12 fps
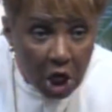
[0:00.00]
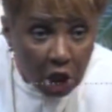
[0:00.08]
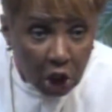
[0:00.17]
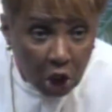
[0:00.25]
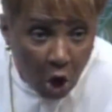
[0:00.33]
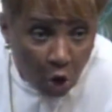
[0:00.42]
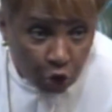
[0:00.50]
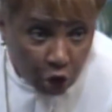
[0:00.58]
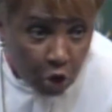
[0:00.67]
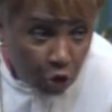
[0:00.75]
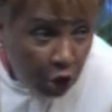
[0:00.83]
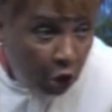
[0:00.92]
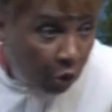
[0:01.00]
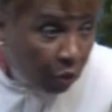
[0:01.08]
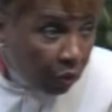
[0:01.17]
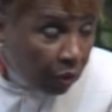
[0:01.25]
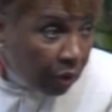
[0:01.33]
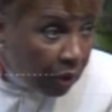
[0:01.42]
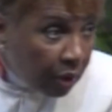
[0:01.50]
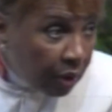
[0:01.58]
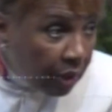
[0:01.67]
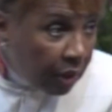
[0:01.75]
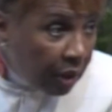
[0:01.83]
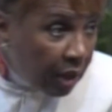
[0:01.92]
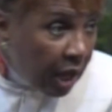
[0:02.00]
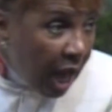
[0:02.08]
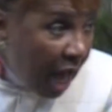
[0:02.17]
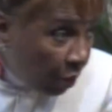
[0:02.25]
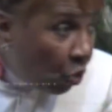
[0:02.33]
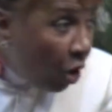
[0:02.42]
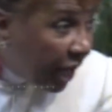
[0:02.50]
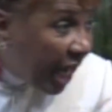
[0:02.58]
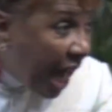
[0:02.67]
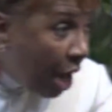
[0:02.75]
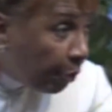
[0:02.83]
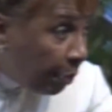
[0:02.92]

to go to you and work it out